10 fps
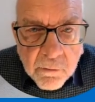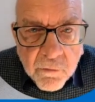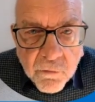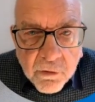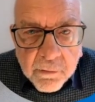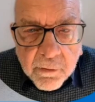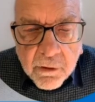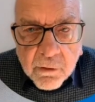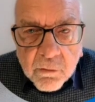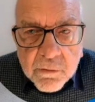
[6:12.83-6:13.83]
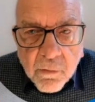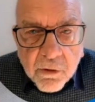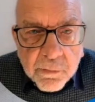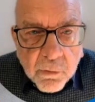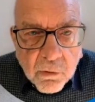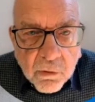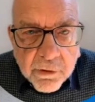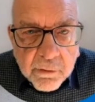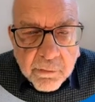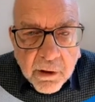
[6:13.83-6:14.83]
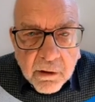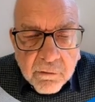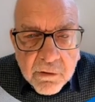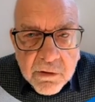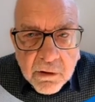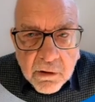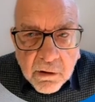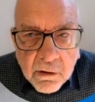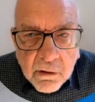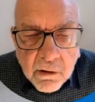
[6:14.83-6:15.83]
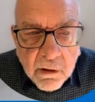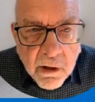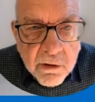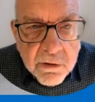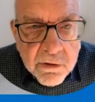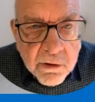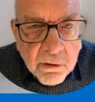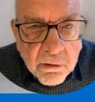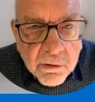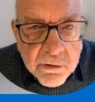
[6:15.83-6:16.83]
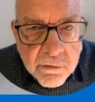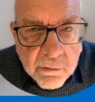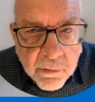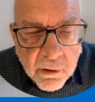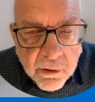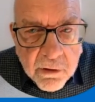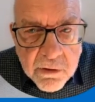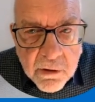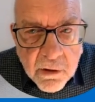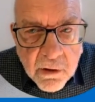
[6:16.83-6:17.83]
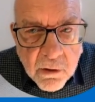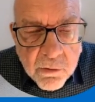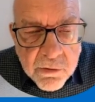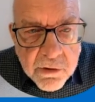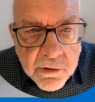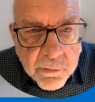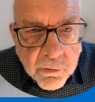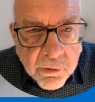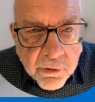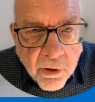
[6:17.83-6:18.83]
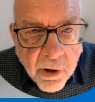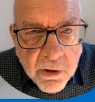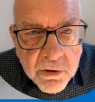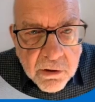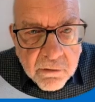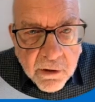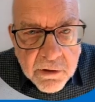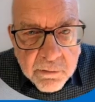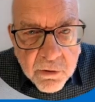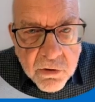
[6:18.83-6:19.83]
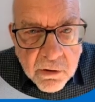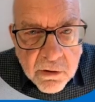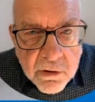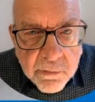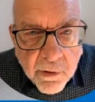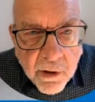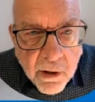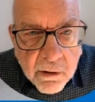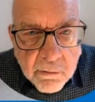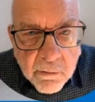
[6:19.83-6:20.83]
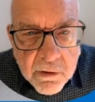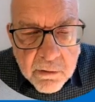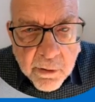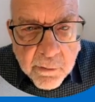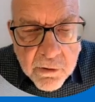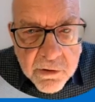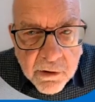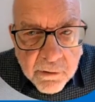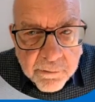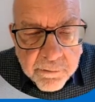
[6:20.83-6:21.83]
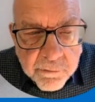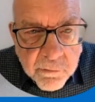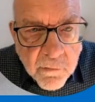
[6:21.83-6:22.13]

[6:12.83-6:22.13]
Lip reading: Before the building was mothballed at the beginning of this year, the largest single use of the buildings was to support the creation of exhibitions by Musselburgh Museum.